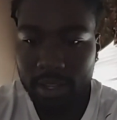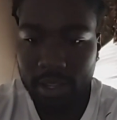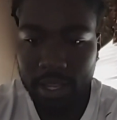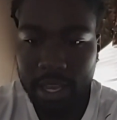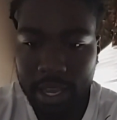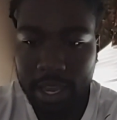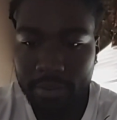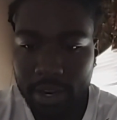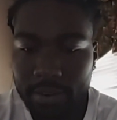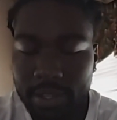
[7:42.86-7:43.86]

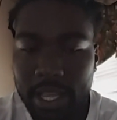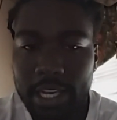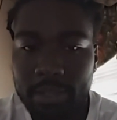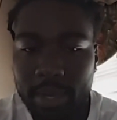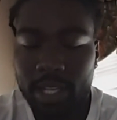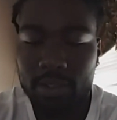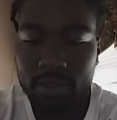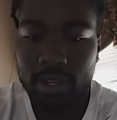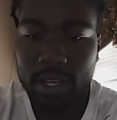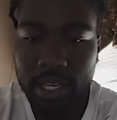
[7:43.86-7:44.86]
Everything is mental.
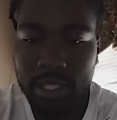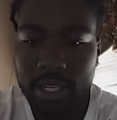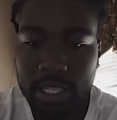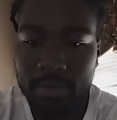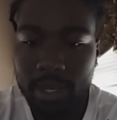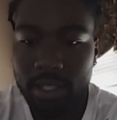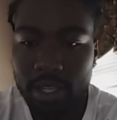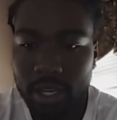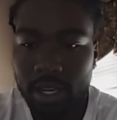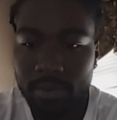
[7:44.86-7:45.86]

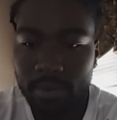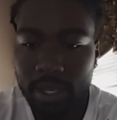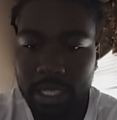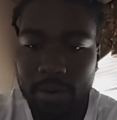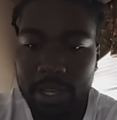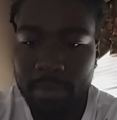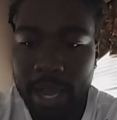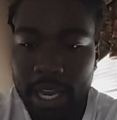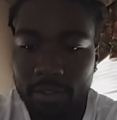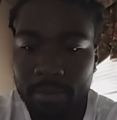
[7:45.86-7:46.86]
It's always mind
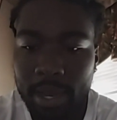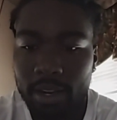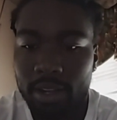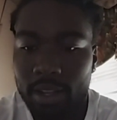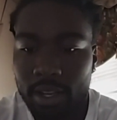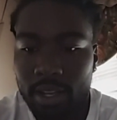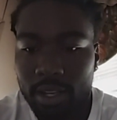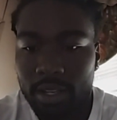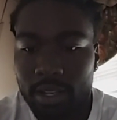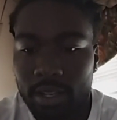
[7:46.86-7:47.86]
over matter.
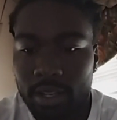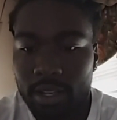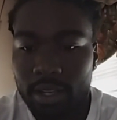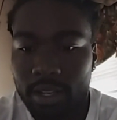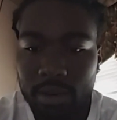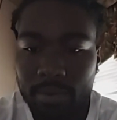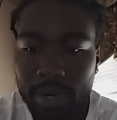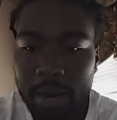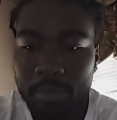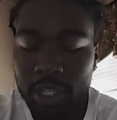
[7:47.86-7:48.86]
So
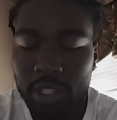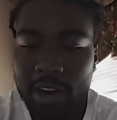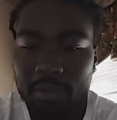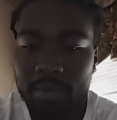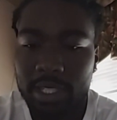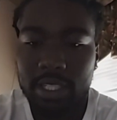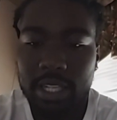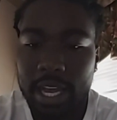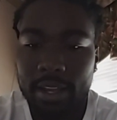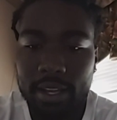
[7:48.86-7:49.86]
when I approach the weight room, it's just
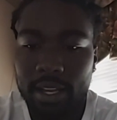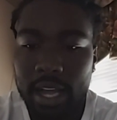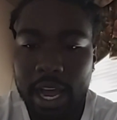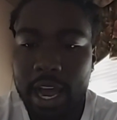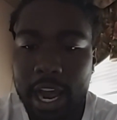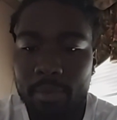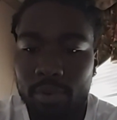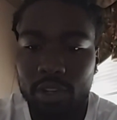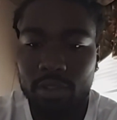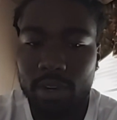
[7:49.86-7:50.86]
like how I approach
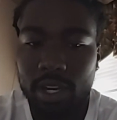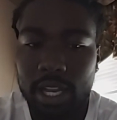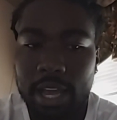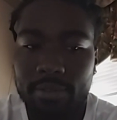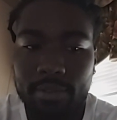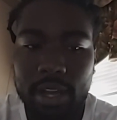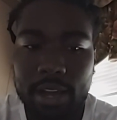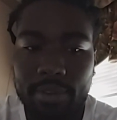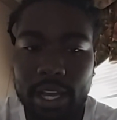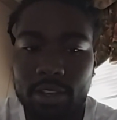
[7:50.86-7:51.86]
real life. I feel
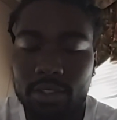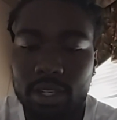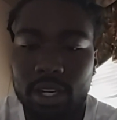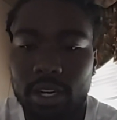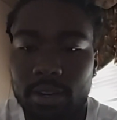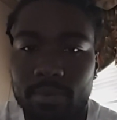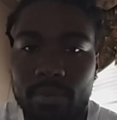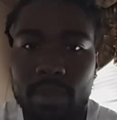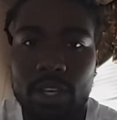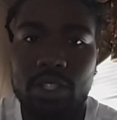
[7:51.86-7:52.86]
like you should
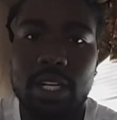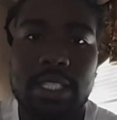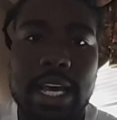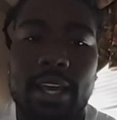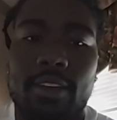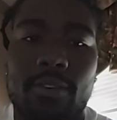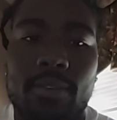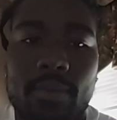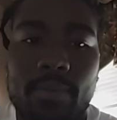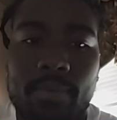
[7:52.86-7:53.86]
attack it.
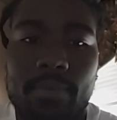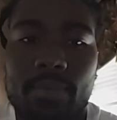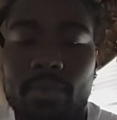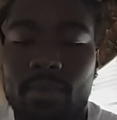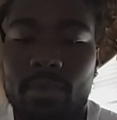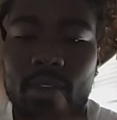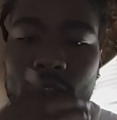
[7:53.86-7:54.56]
You